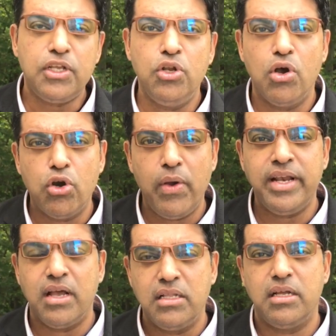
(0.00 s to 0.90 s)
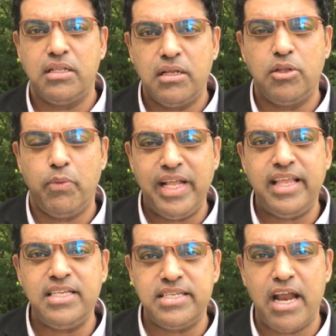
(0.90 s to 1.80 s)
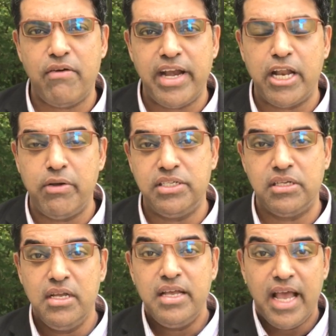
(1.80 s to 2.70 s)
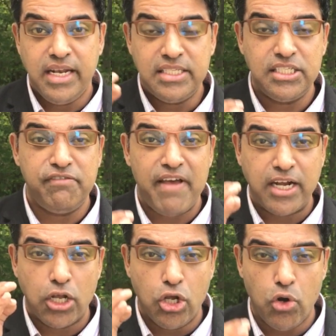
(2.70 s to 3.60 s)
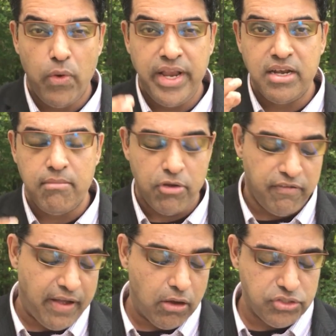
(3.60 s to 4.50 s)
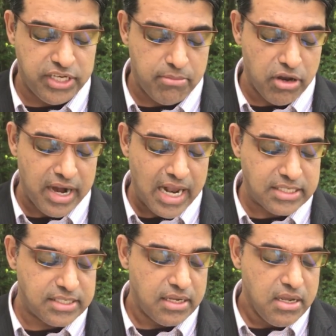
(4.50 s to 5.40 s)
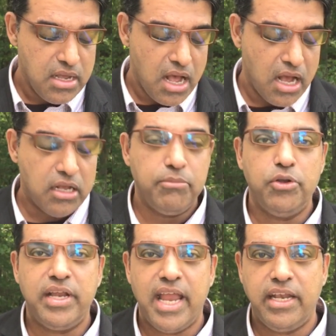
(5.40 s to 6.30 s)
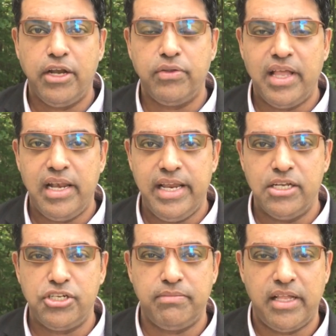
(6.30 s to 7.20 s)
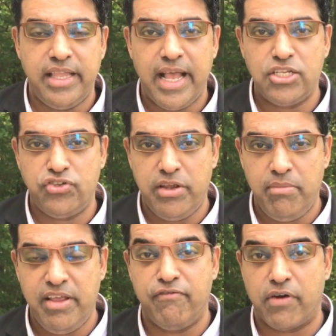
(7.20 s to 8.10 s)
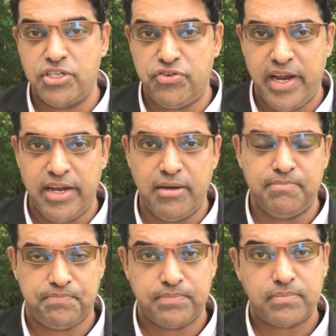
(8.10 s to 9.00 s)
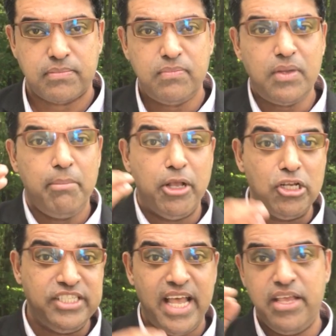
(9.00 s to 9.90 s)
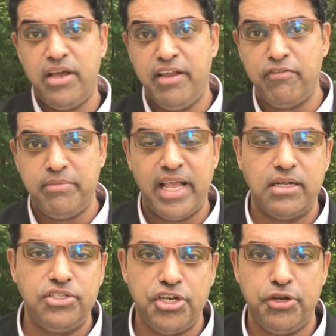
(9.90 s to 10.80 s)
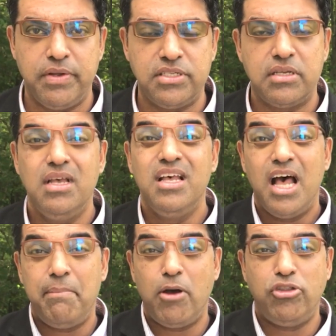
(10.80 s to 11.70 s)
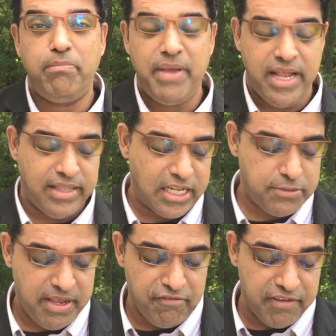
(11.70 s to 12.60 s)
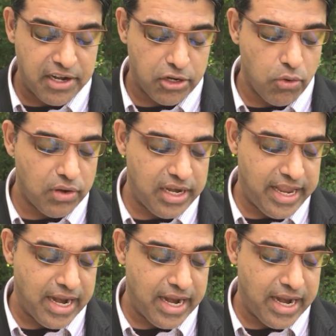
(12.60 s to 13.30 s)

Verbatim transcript: you know, growing, uh, the, the, the way things stand right now is, and this is a fact, a growing number of House Democrats are communicating to their leadership that they're extremely frustrated because they're hearing from their constituents about the pain that's being felt locally.